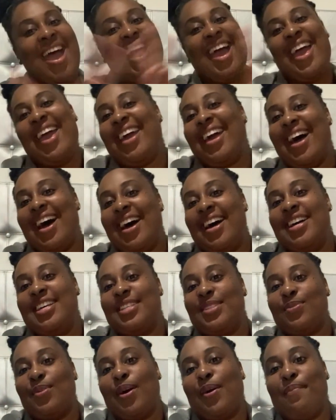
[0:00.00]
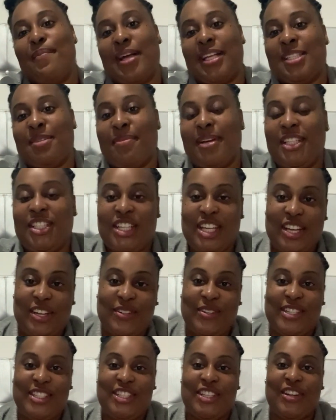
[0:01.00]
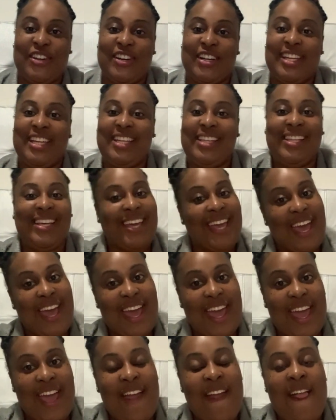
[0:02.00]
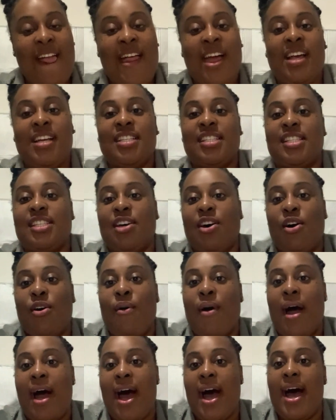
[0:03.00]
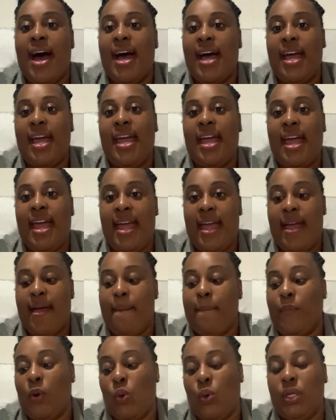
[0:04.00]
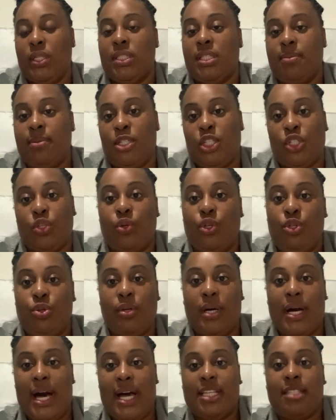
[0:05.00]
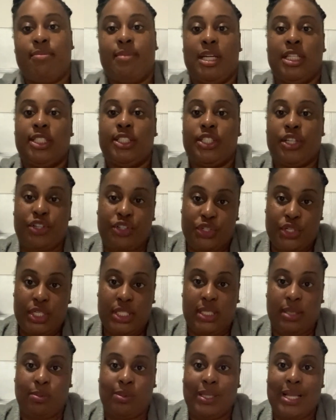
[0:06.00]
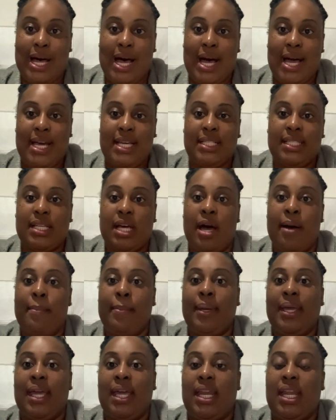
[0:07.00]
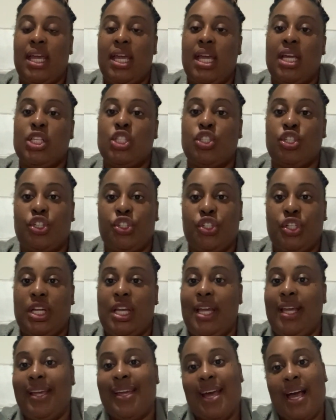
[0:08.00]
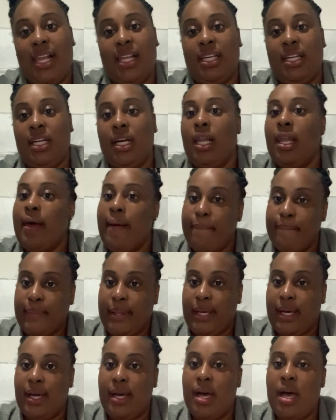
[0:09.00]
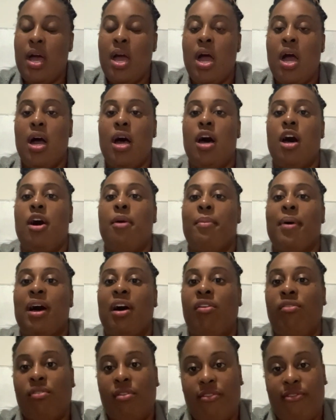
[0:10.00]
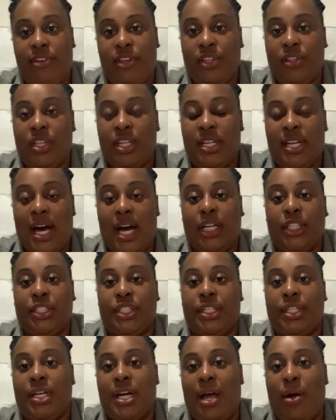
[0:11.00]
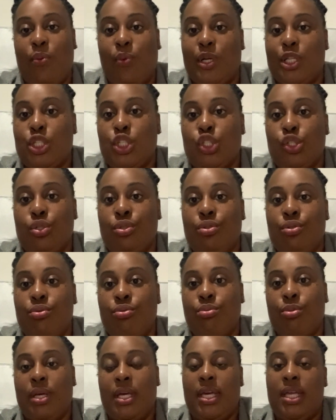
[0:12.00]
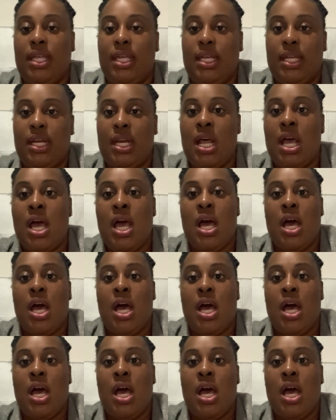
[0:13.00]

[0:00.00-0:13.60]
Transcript: Hey guys, welcome back to my channel. It's your girl Keela K. So I am going to be showing you guys my surgery supplies. I'm getting surgery in Cali, Colombia. I'll reveal the doctor I went to in